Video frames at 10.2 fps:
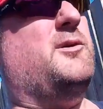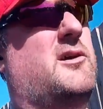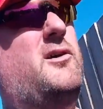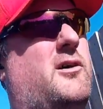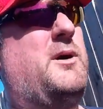going to go
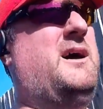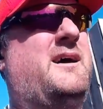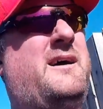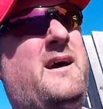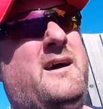home,
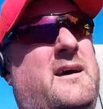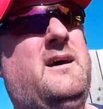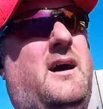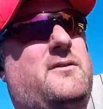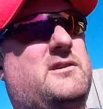have a